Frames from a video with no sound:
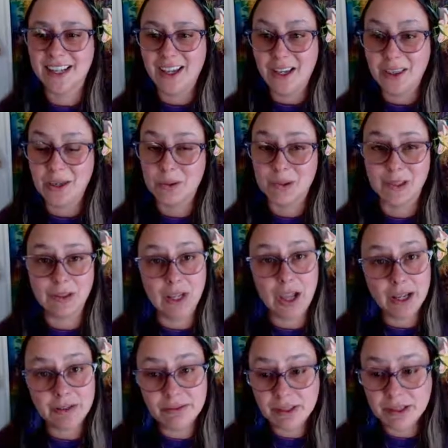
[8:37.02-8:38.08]
there were a lot
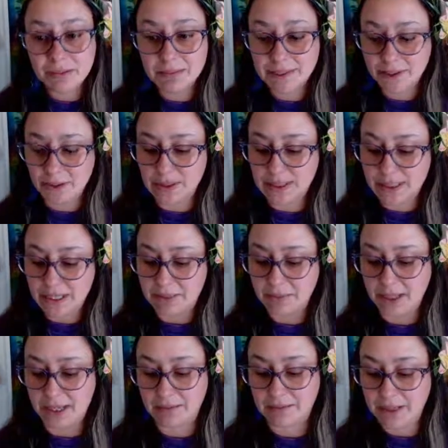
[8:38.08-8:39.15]
of them, so it seemed
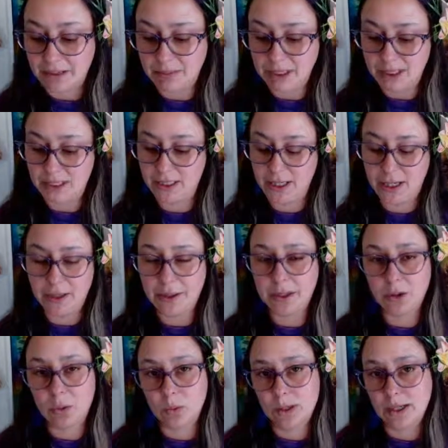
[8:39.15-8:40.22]
like maybe there
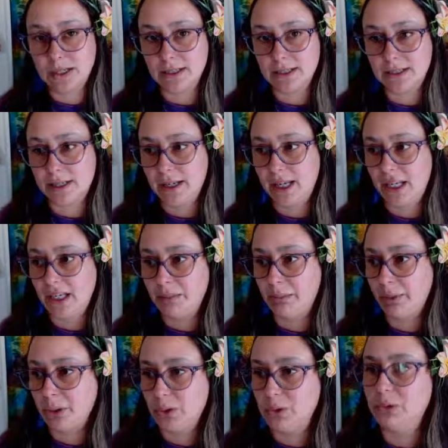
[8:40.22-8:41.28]
was a
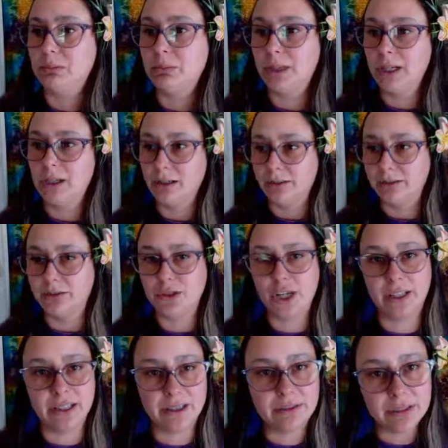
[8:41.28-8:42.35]
bloom of
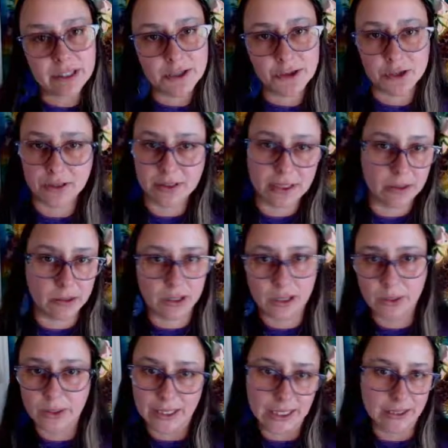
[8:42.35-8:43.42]
jellyfish and they were
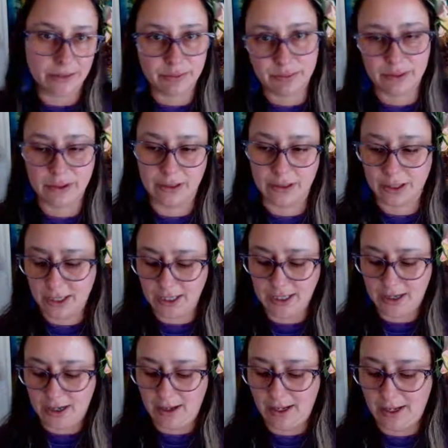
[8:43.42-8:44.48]
going in for
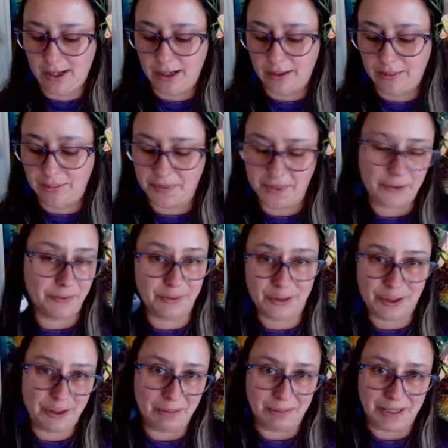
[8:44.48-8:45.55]

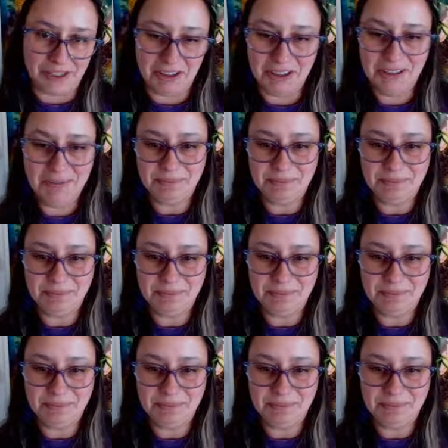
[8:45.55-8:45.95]
their meal.